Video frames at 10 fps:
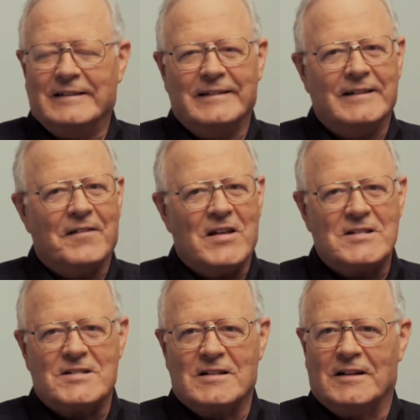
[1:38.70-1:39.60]
Yeah,
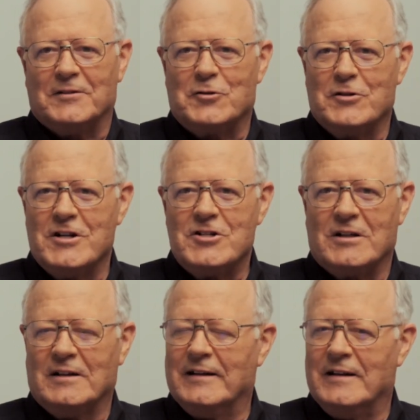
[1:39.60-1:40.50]
that's uh,
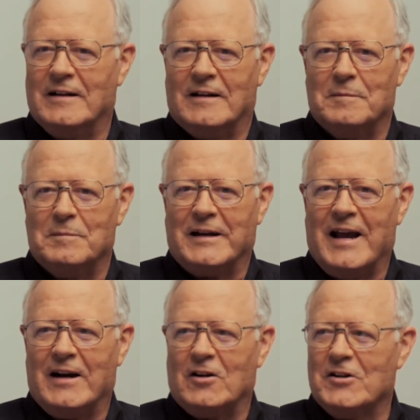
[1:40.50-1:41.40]
traditionally uh,
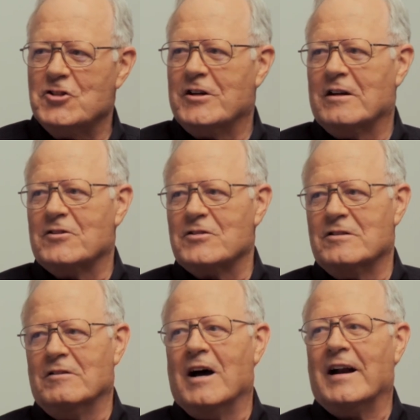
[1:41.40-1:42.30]
mechanical engineers
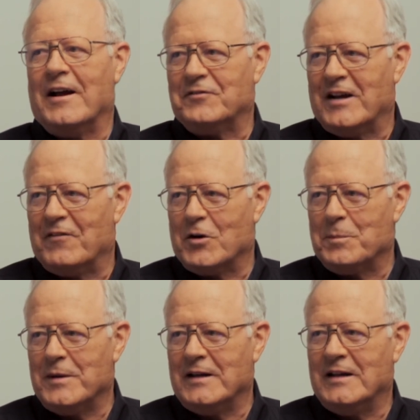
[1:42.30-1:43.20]
do not have to have their
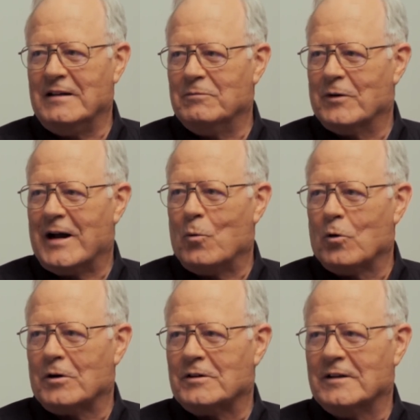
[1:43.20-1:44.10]
PE. When I
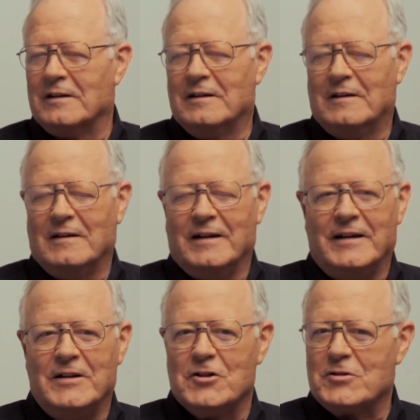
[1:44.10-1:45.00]
worked uh, in
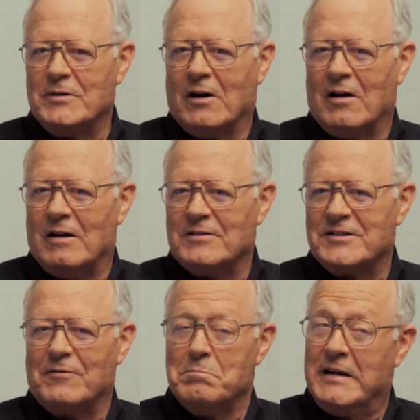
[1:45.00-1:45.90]
industry uh,
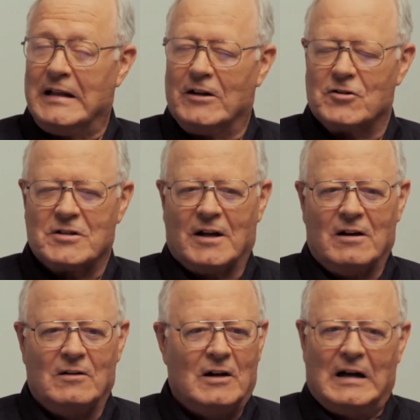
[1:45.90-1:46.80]
many years
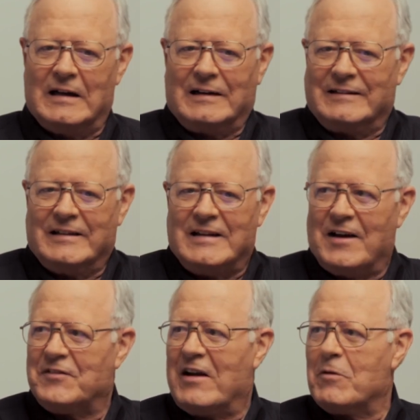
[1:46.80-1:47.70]
ago, didn't
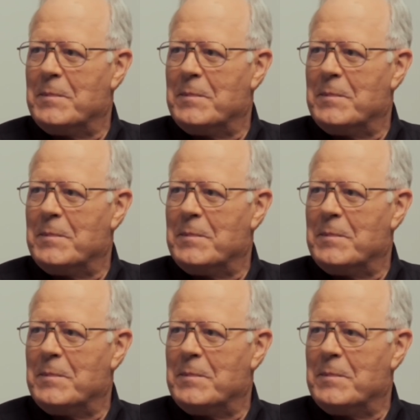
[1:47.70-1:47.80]
have to have a